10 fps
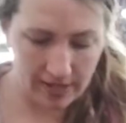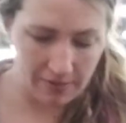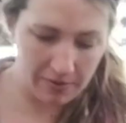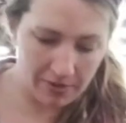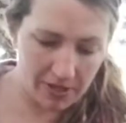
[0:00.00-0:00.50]

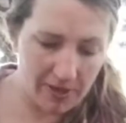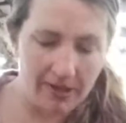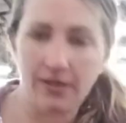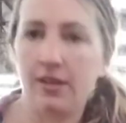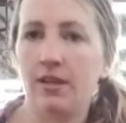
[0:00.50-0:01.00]
that went pretty
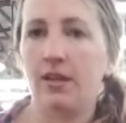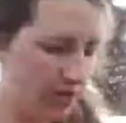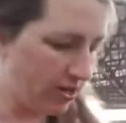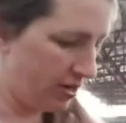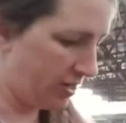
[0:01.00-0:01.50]
well
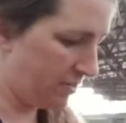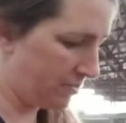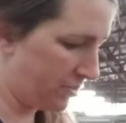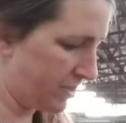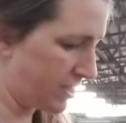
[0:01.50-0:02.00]
here,
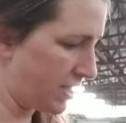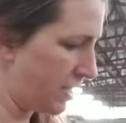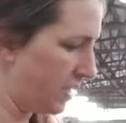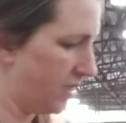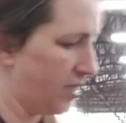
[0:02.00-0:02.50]
but we'll
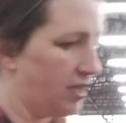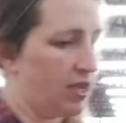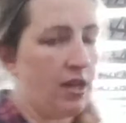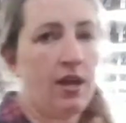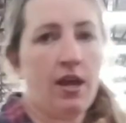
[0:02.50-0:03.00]
see.
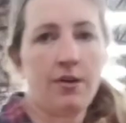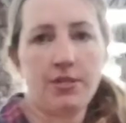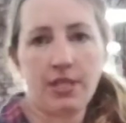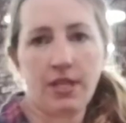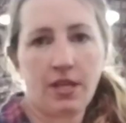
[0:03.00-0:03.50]
I
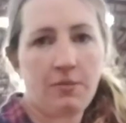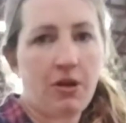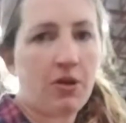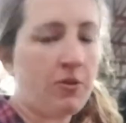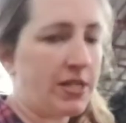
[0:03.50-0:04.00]
was thinking
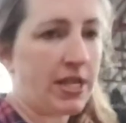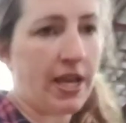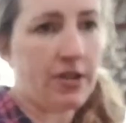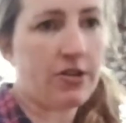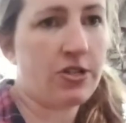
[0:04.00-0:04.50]
about going
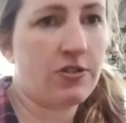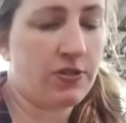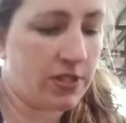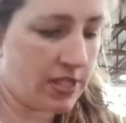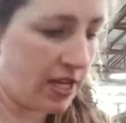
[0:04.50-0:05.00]
tighter just
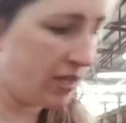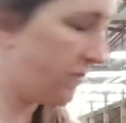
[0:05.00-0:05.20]
for the sake